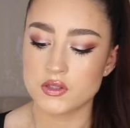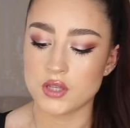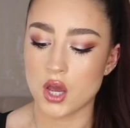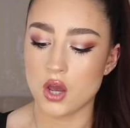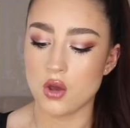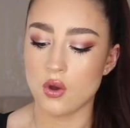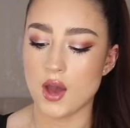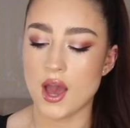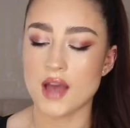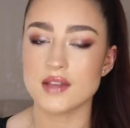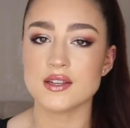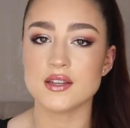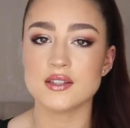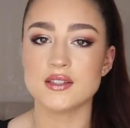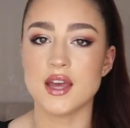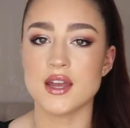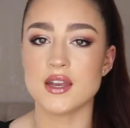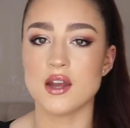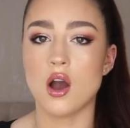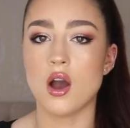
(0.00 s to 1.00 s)
So as I
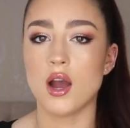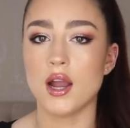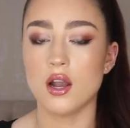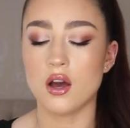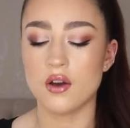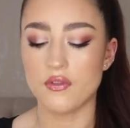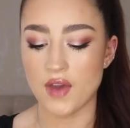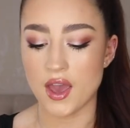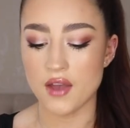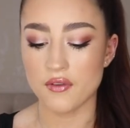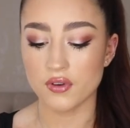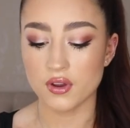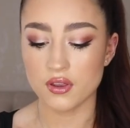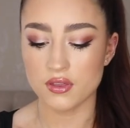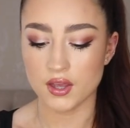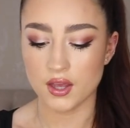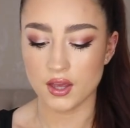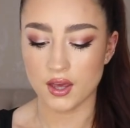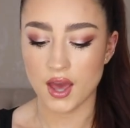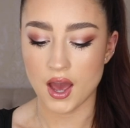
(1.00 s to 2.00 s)
said, I love
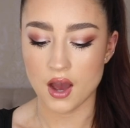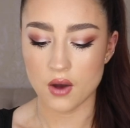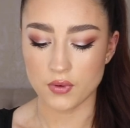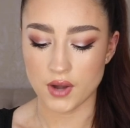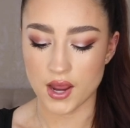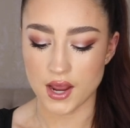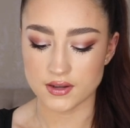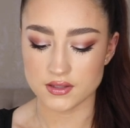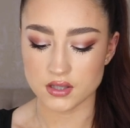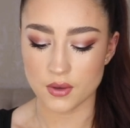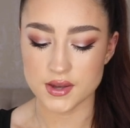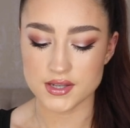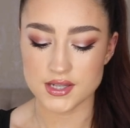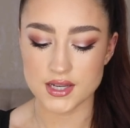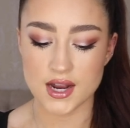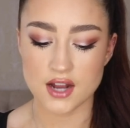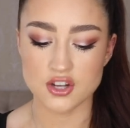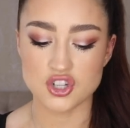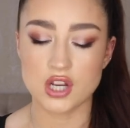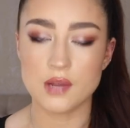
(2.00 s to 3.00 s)
everything cowl neck, so I
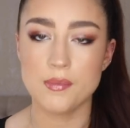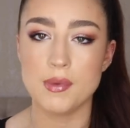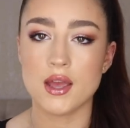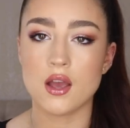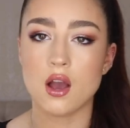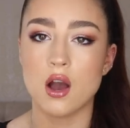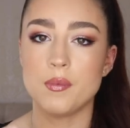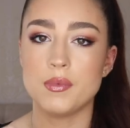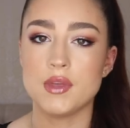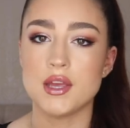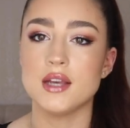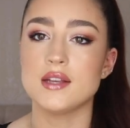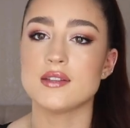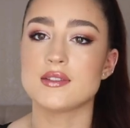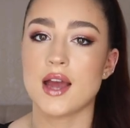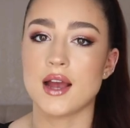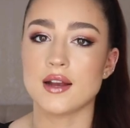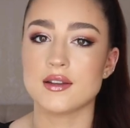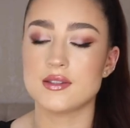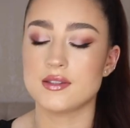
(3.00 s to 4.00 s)
did actually pick up the
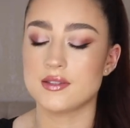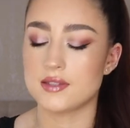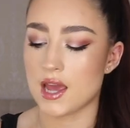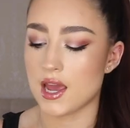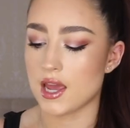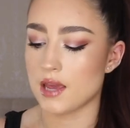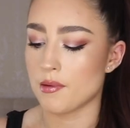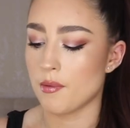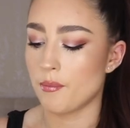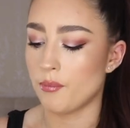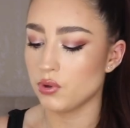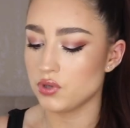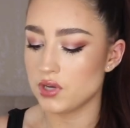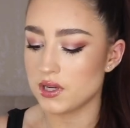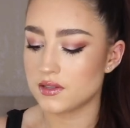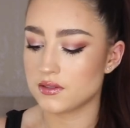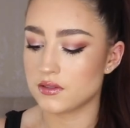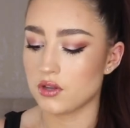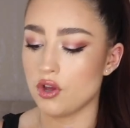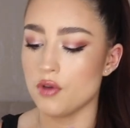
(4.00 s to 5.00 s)
exact same
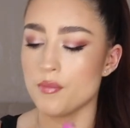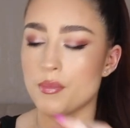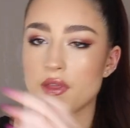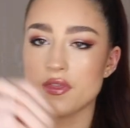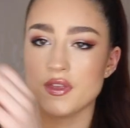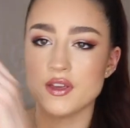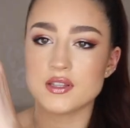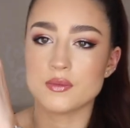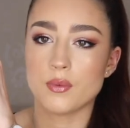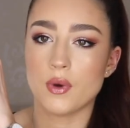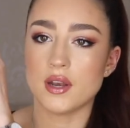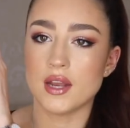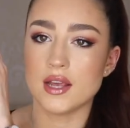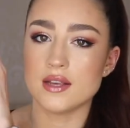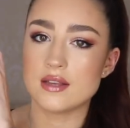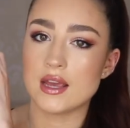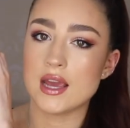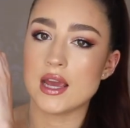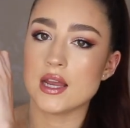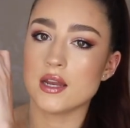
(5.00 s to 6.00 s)
bodysuit, but this one
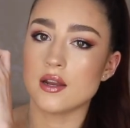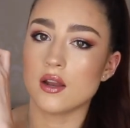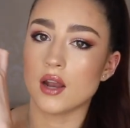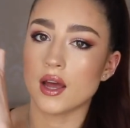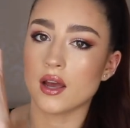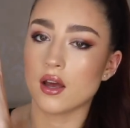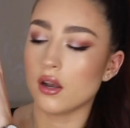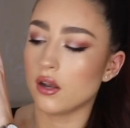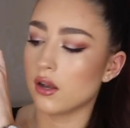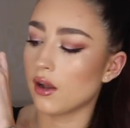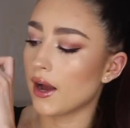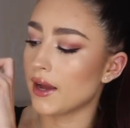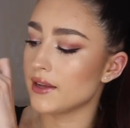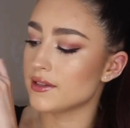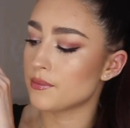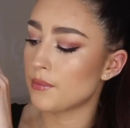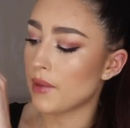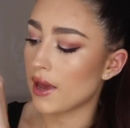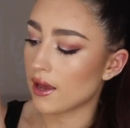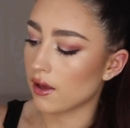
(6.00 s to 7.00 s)
is in like a
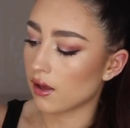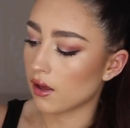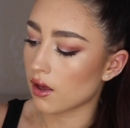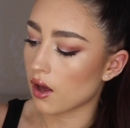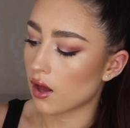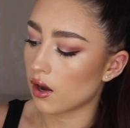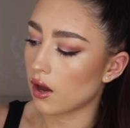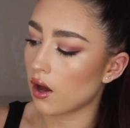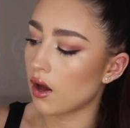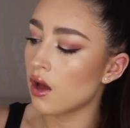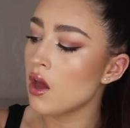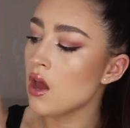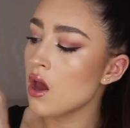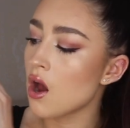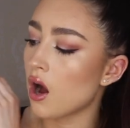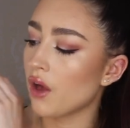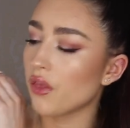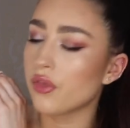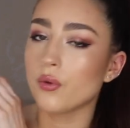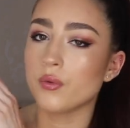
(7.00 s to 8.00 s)
light pink color.
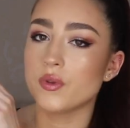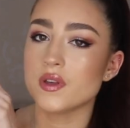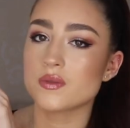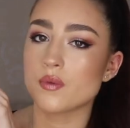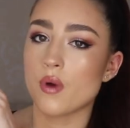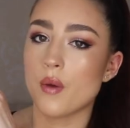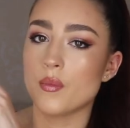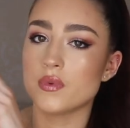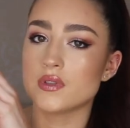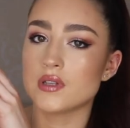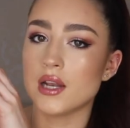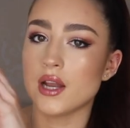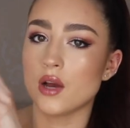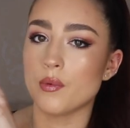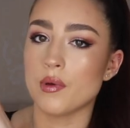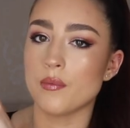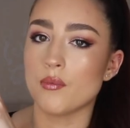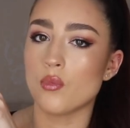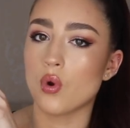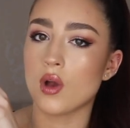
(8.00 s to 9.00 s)
I thought this one was a little
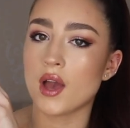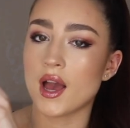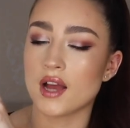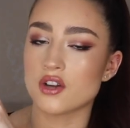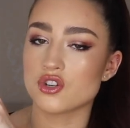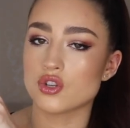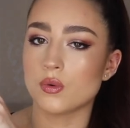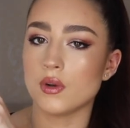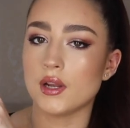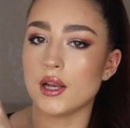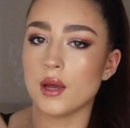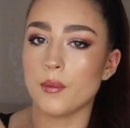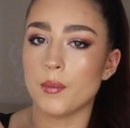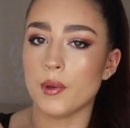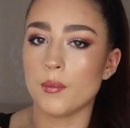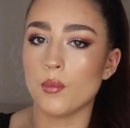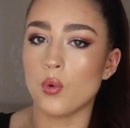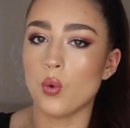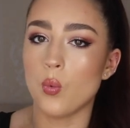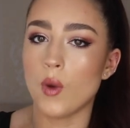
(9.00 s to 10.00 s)
bit more casual and a little
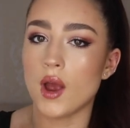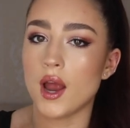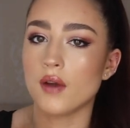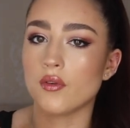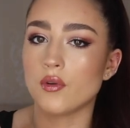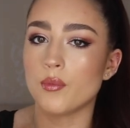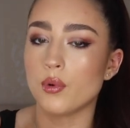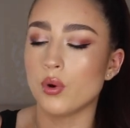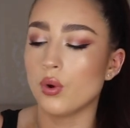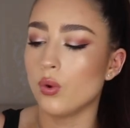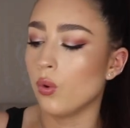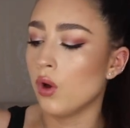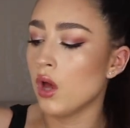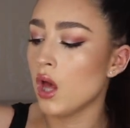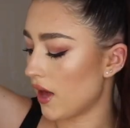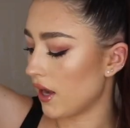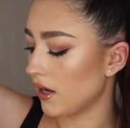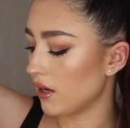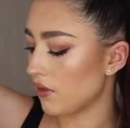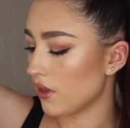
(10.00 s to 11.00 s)
bit more wearable
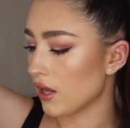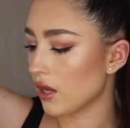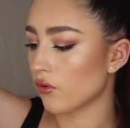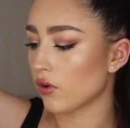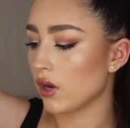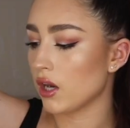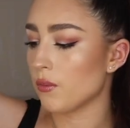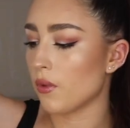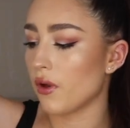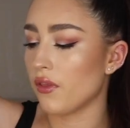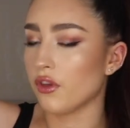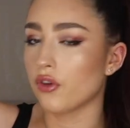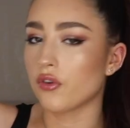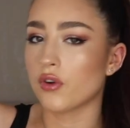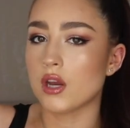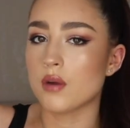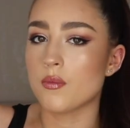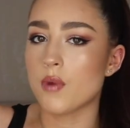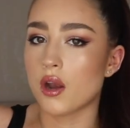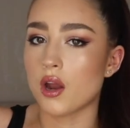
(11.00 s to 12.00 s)
than the green one. The
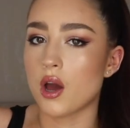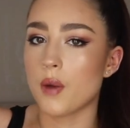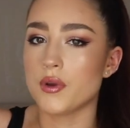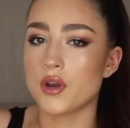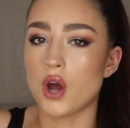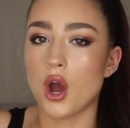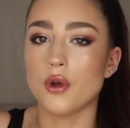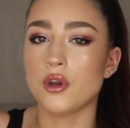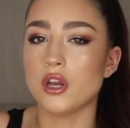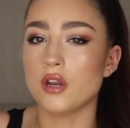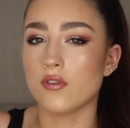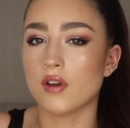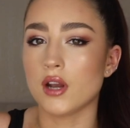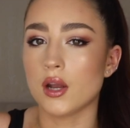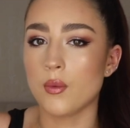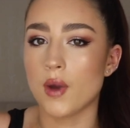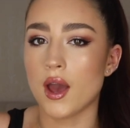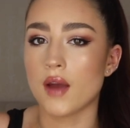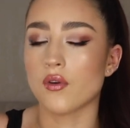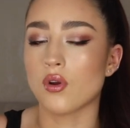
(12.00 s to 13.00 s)
green one I would only
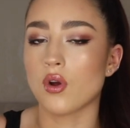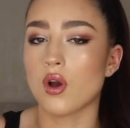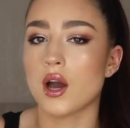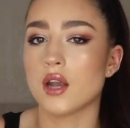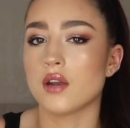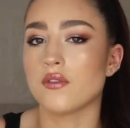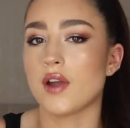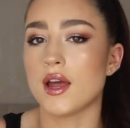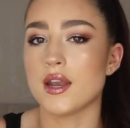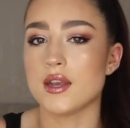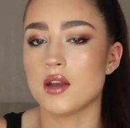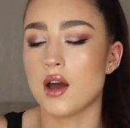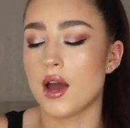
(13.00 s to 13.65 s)
really wear on kind of like